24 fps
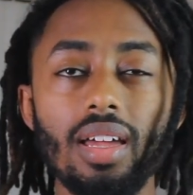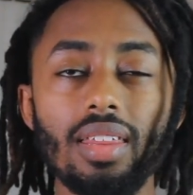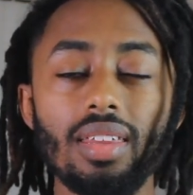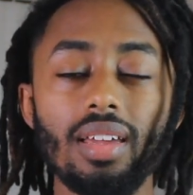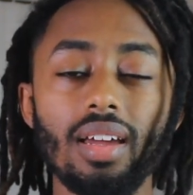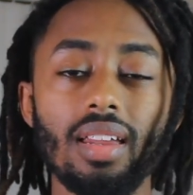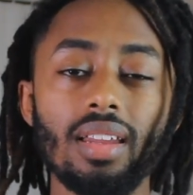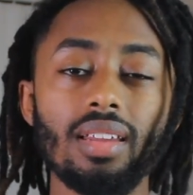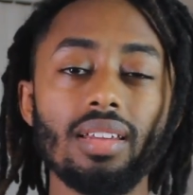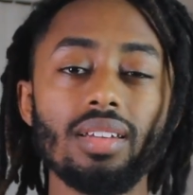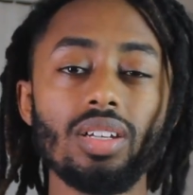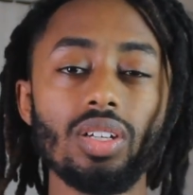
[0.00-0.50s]

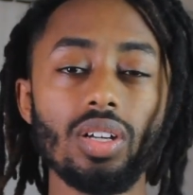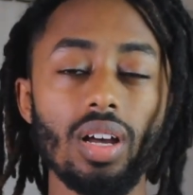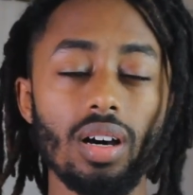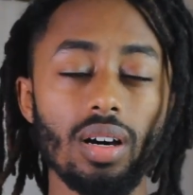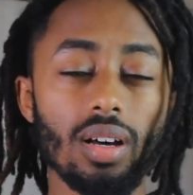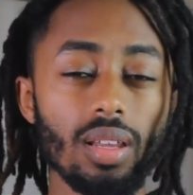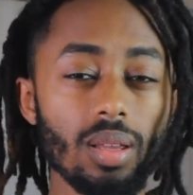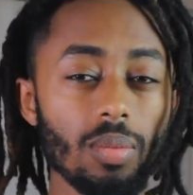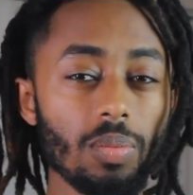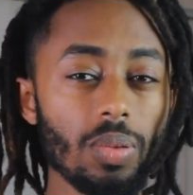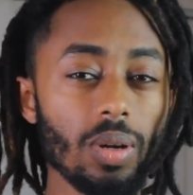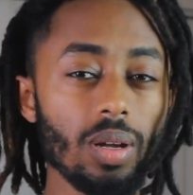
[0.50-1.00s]
than
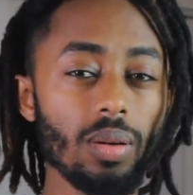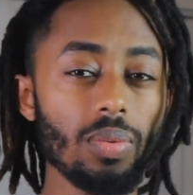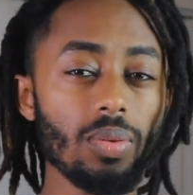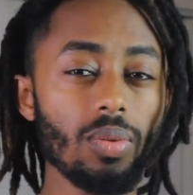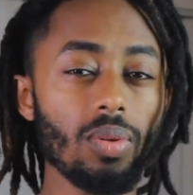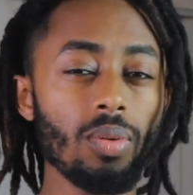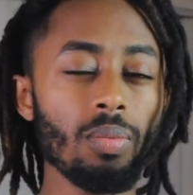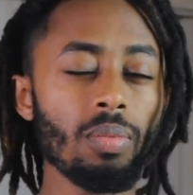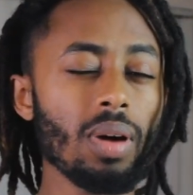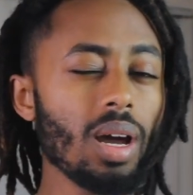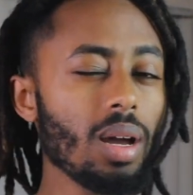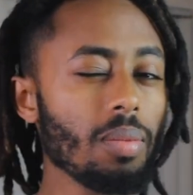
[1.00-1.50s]
other
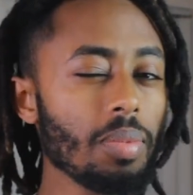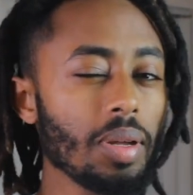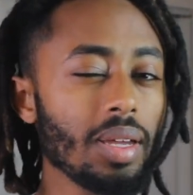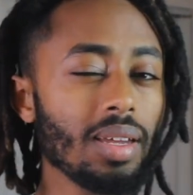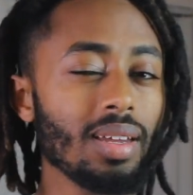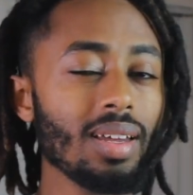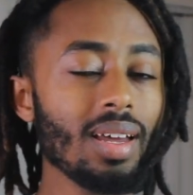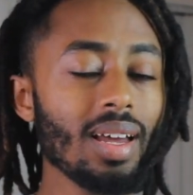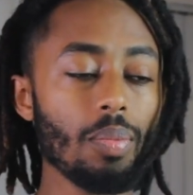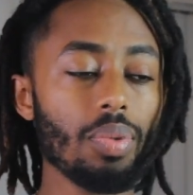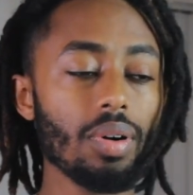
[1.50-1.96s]
people maybe